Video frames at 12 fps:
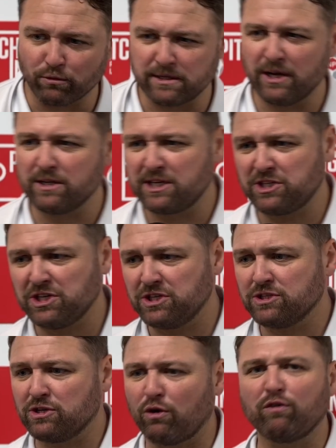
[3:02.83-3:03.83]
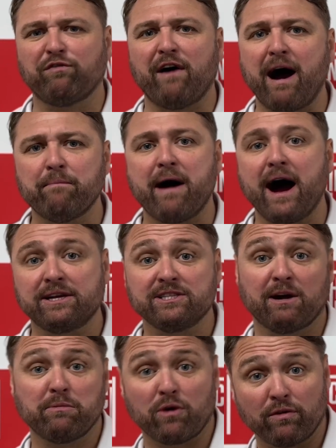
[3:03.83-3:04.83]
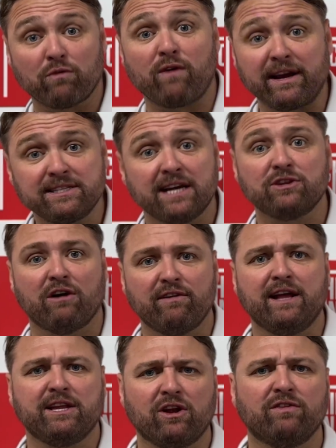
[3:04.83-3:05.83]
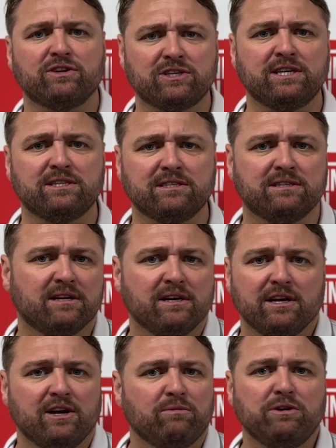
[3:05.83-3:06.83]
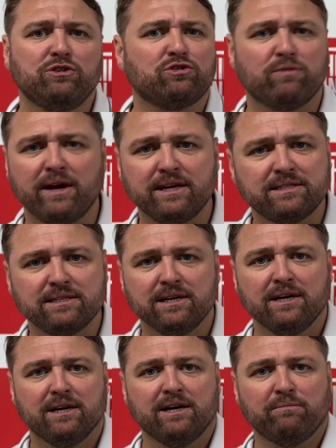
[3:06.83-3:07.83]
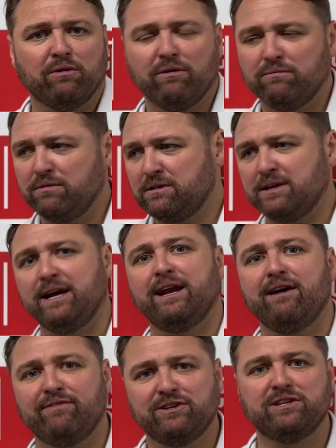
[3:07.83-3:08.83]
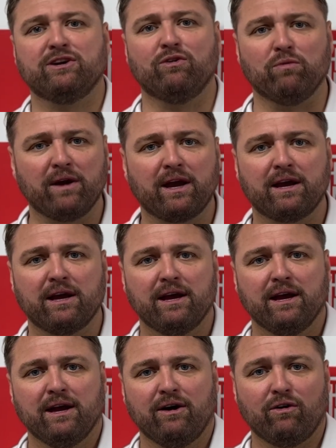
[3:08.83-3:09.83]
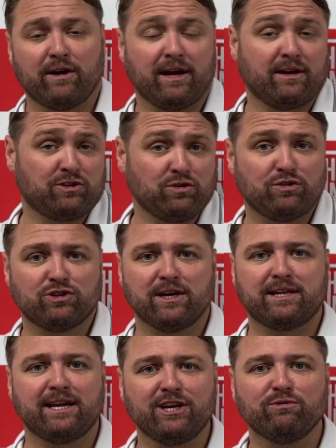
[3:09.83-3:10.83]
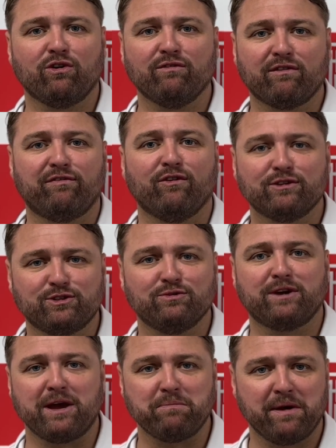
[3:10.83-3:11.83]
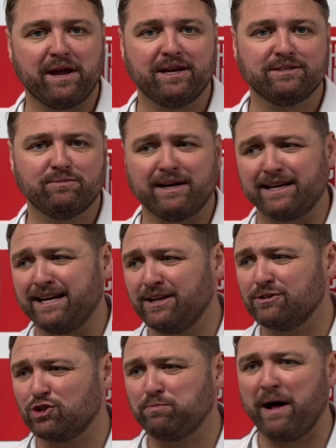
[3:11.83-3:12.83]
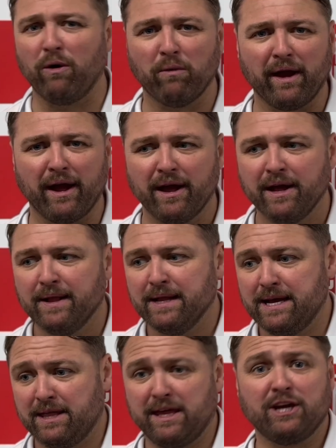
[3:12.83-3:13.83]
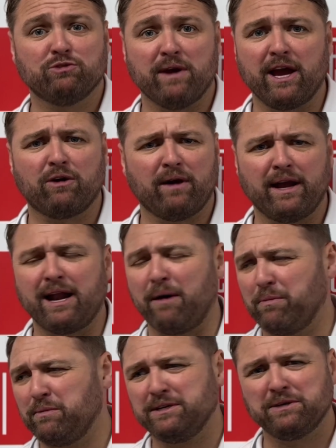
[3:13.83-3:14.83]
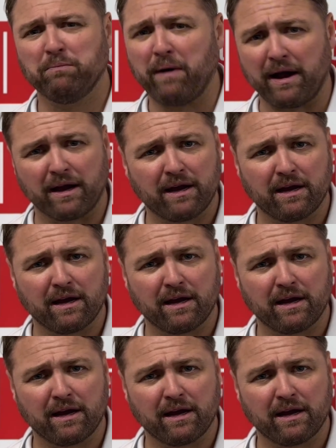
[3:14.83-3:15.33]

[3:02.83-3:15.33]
little decisions and those fine margins that we were on the right end of earlier on in the season, we just weren't. But we say it every single week. Okay, as you just said, the league's went over a 42-game period. We had a little spell where things weren't quite happening. We didn't panic.